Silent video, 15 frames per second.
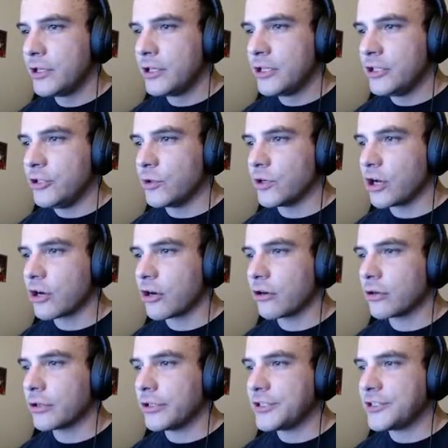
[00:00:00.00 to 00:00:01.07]
You are not
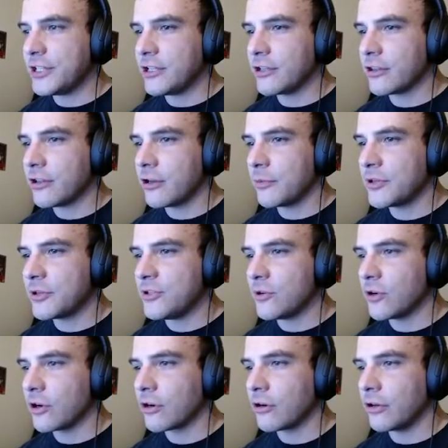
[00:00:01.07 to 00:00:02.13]
currently seeing a therapist. You
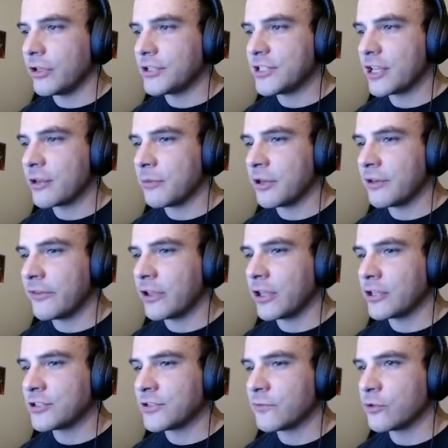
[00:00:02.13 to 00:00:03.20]
are not currently taking
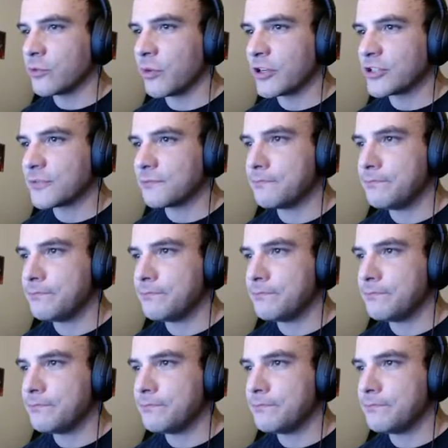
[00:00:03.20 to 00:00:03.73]
medication for depression.